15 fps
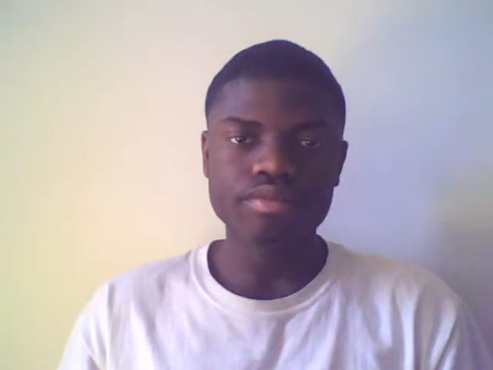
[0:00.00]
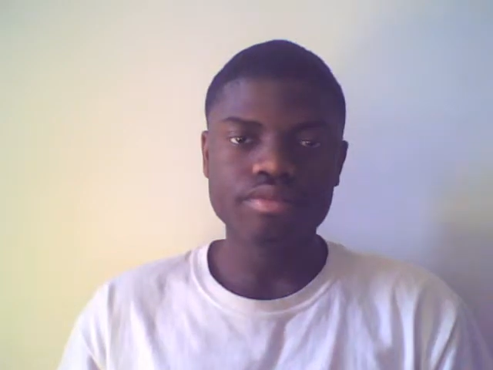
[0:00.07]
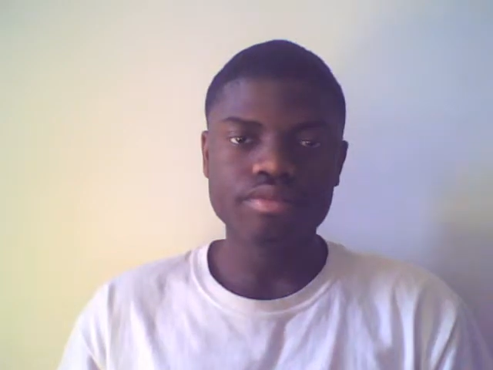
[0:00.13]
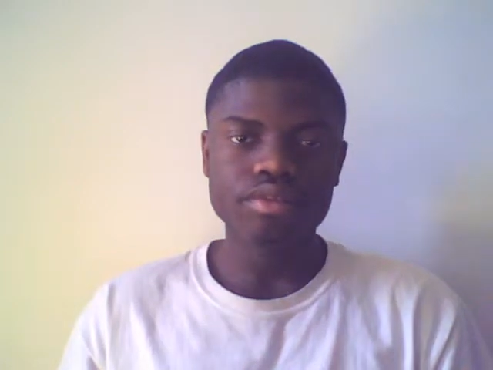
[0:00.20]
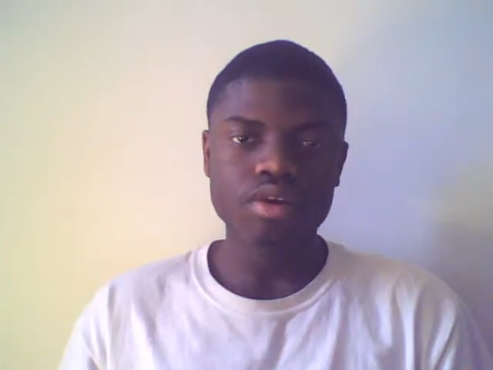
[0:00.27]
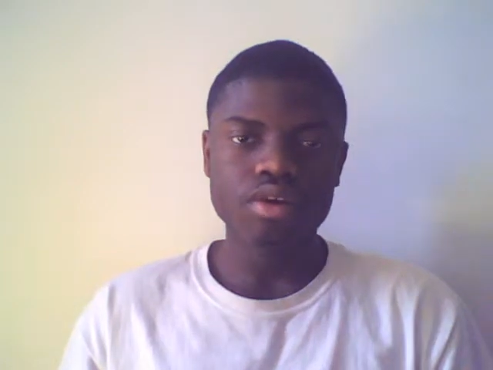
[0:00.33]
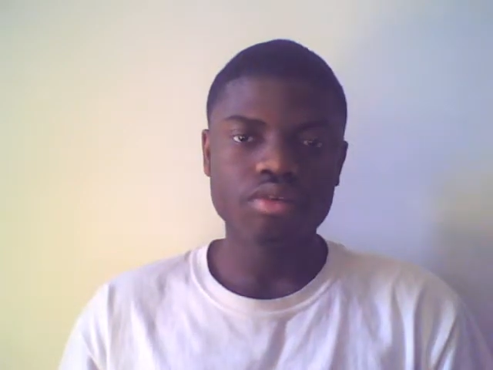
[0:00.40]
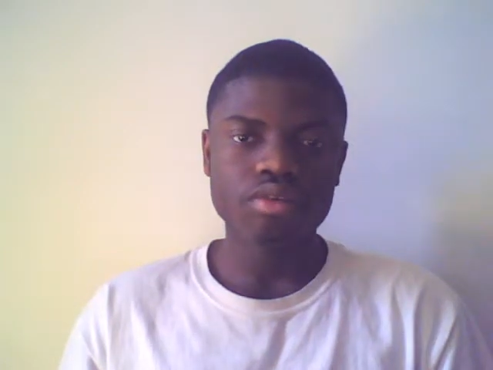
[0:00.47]
So,
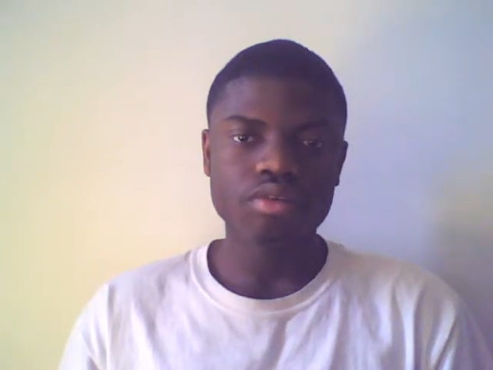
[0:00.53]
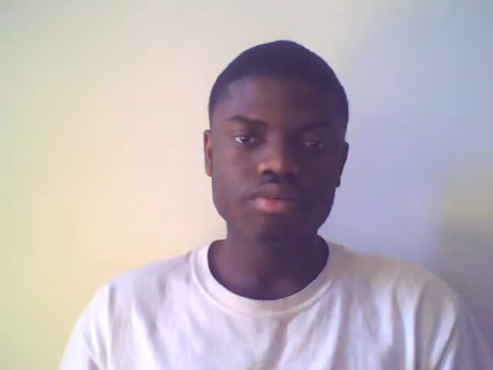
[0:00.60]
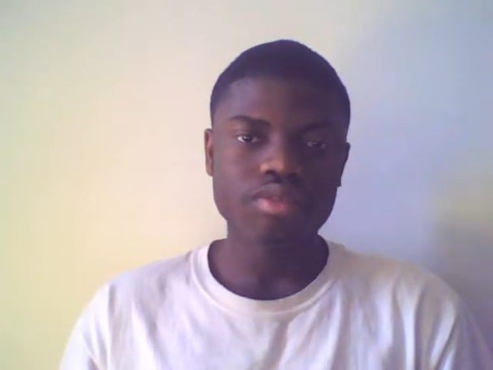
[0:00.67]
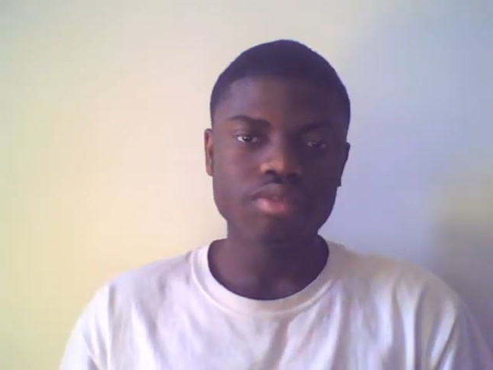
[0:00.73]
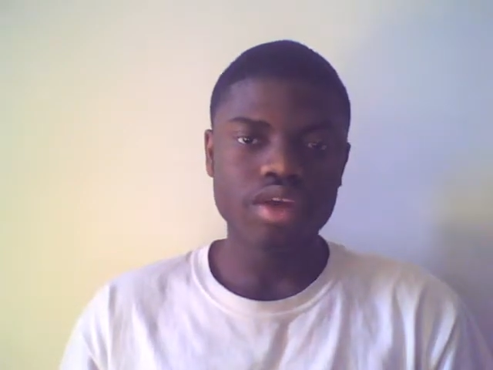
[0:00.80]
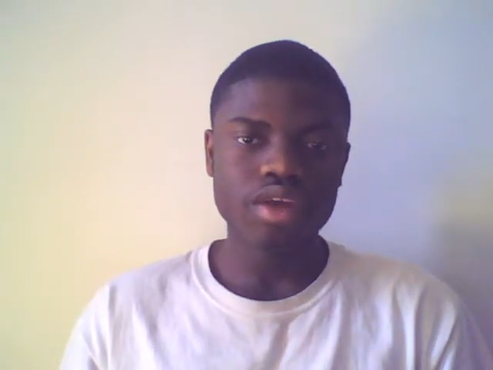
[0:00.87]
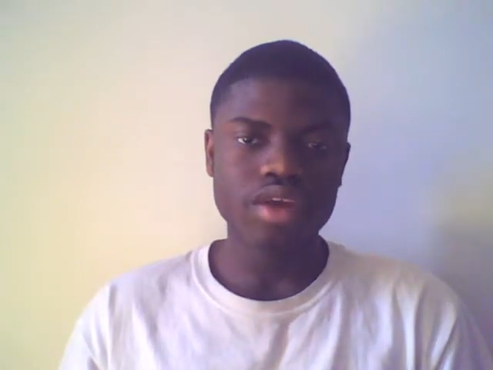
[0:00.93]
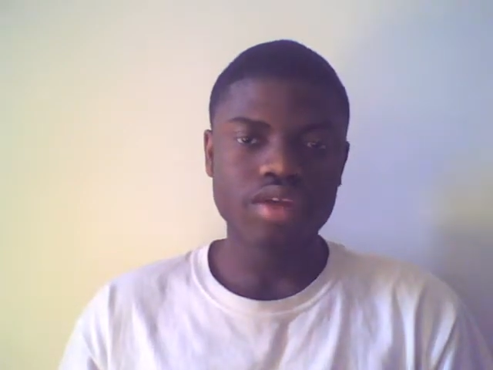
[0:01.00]

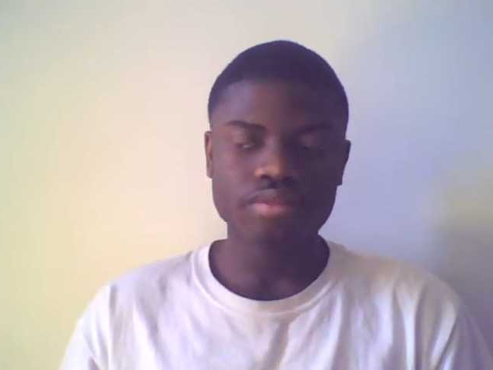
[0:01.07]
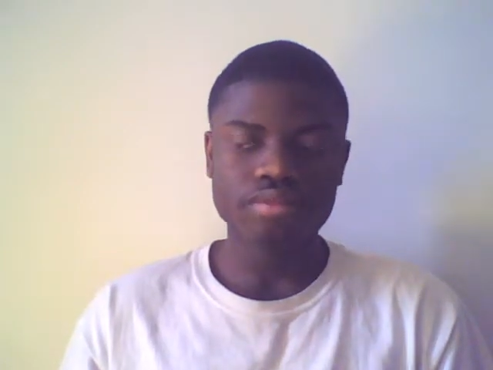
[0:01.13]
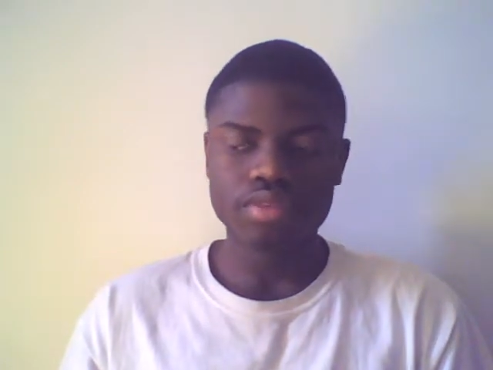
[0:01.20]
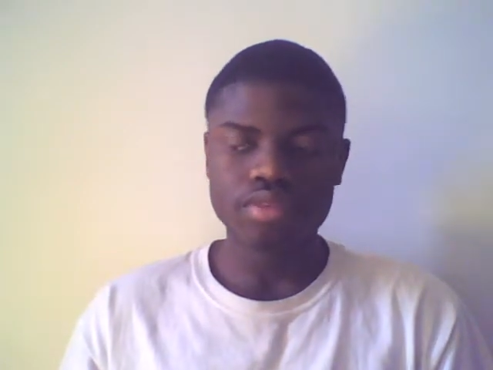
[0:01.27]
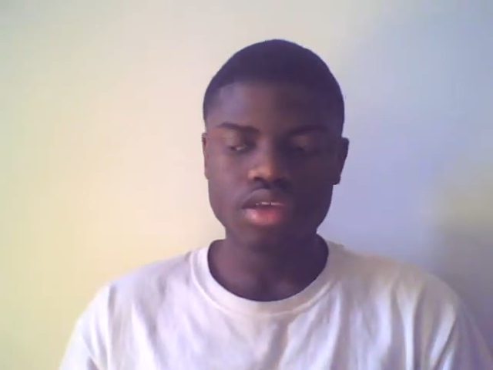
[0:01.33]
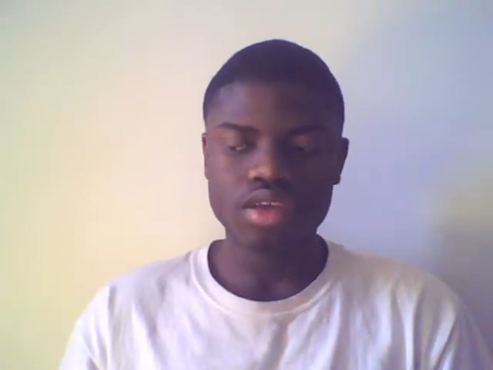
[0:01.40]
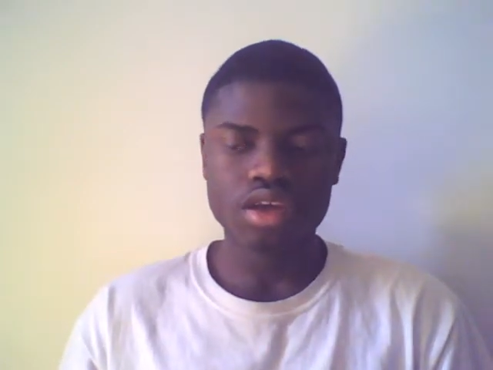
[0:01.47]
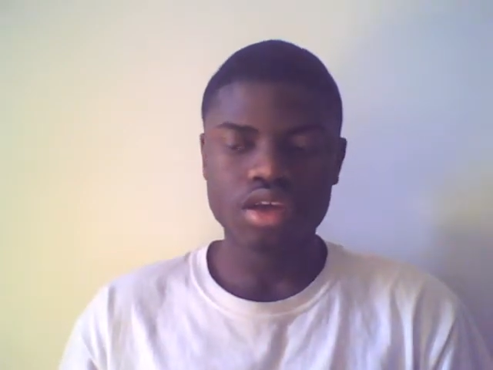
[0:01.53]
yeah.
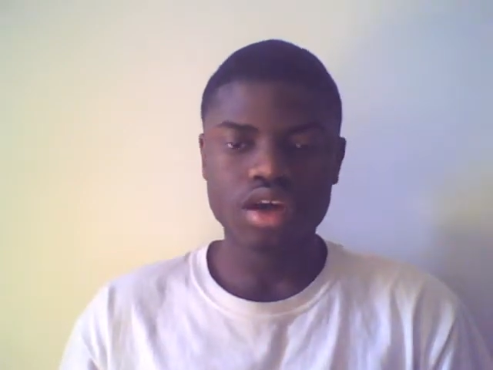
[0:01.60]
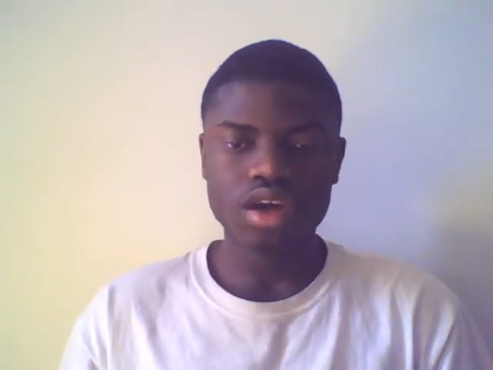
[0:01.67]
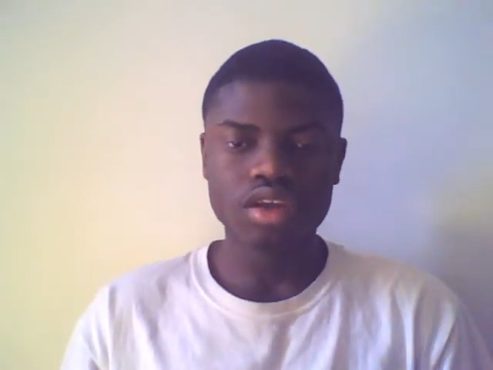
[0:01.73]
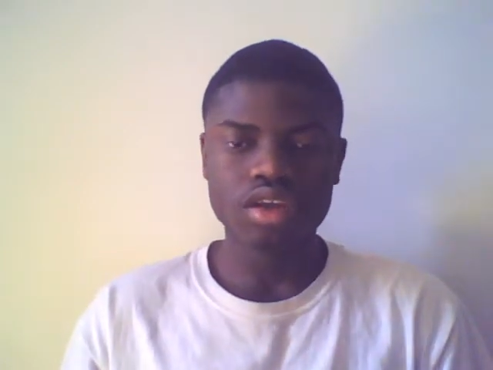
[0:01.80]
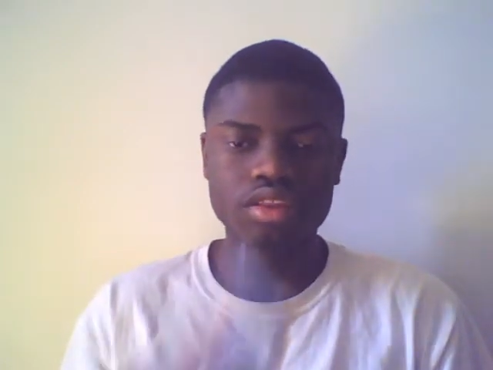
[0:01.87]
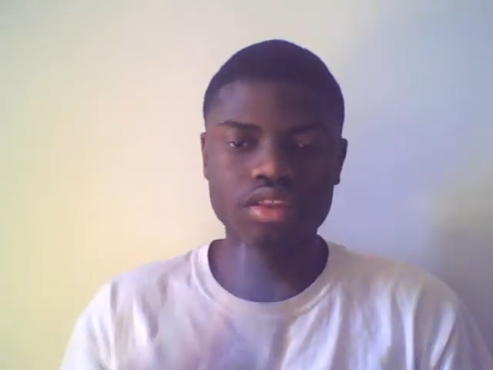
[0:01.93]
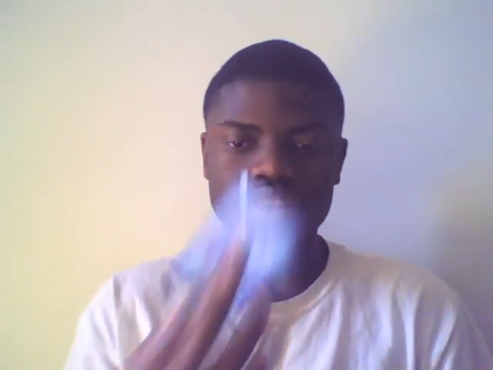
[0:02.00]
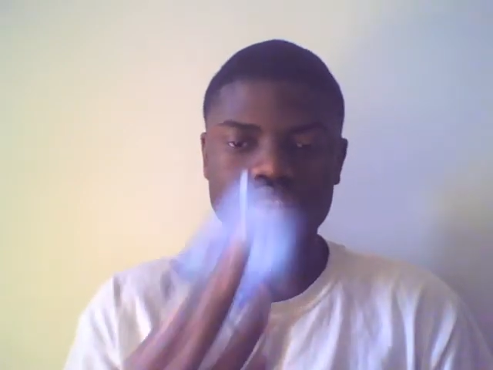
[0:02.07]

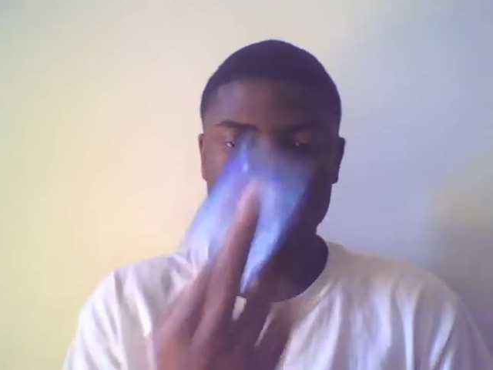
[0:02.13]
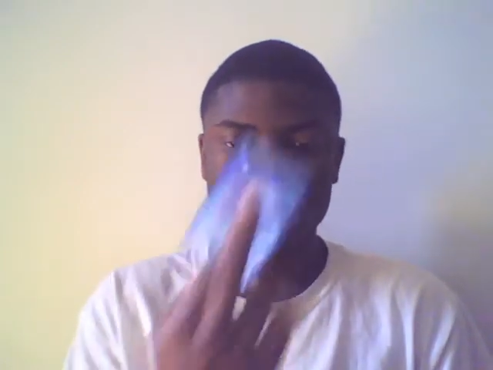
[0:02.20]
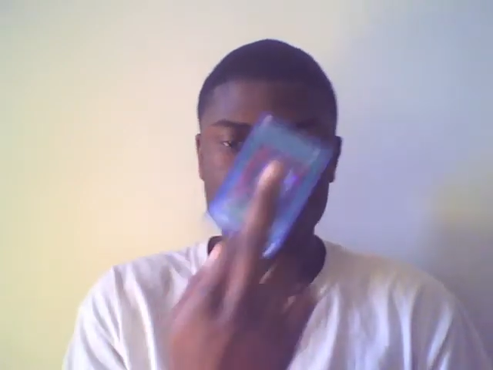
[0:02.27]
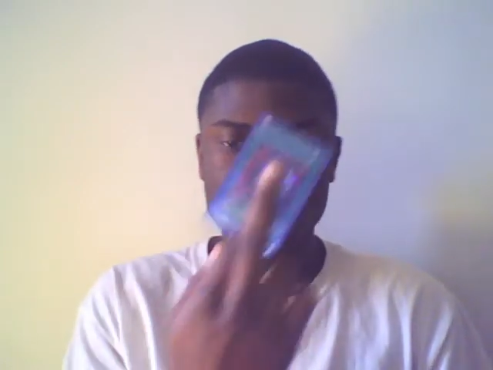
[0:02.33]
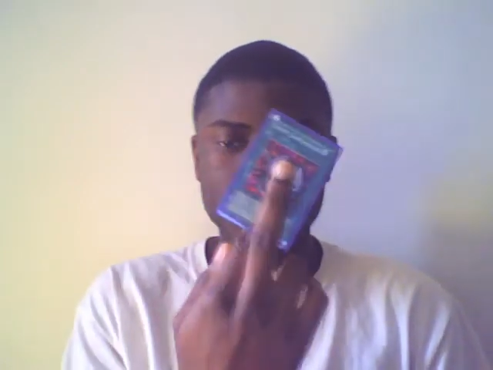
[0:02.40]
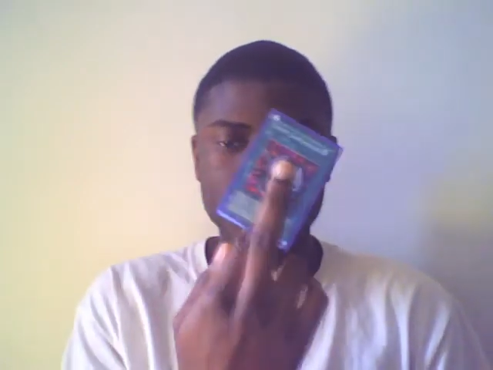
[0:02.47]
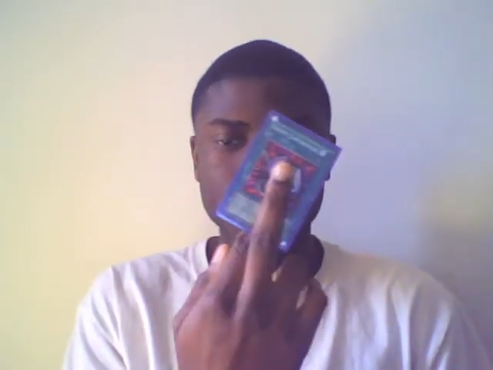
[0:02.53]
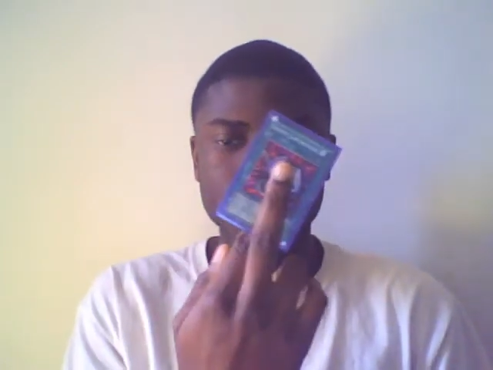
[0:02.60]
Econs,
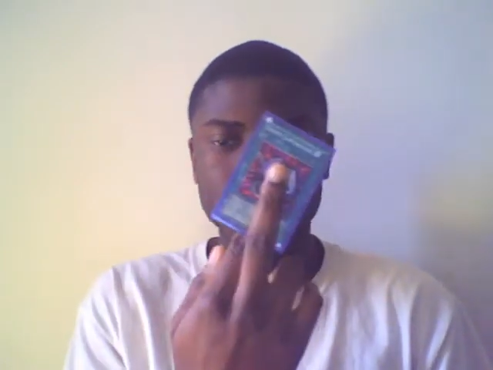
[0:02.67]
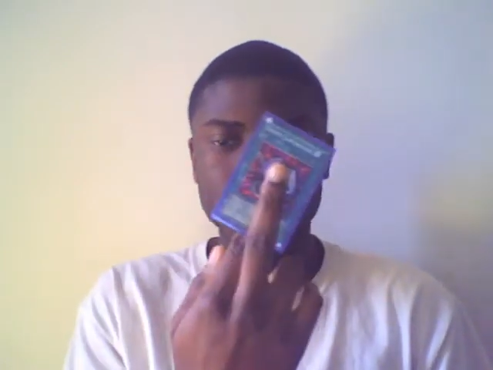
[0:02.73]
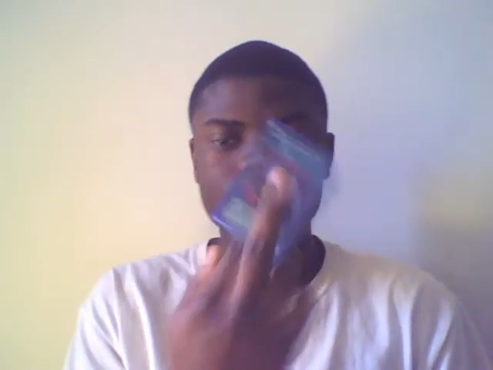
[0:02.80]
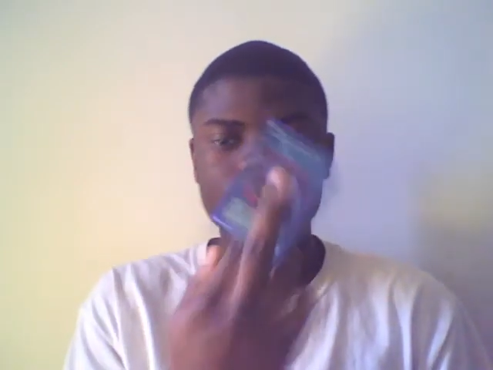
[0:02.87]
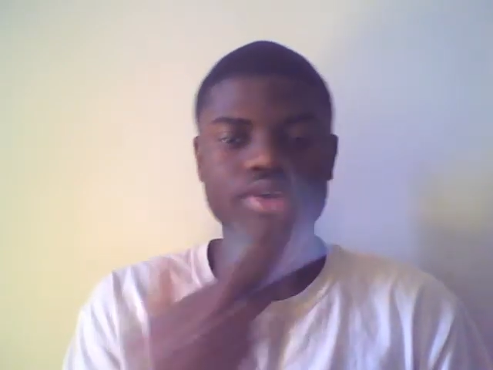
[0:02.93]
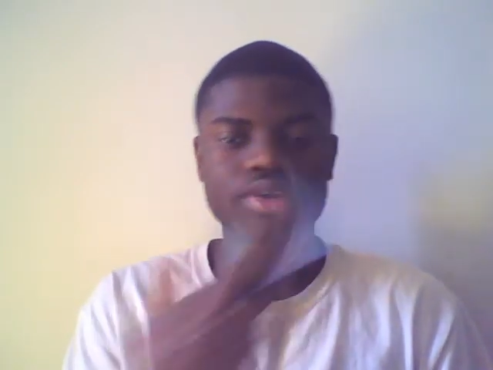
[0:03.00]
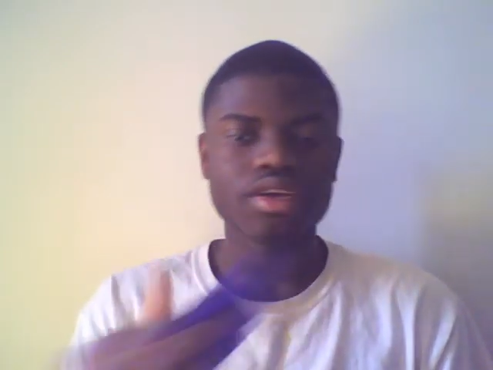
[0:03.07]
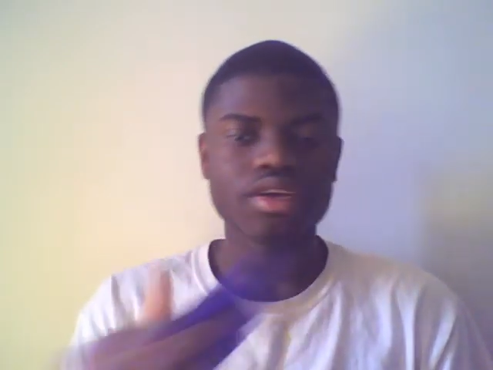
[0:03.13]
I play at 3.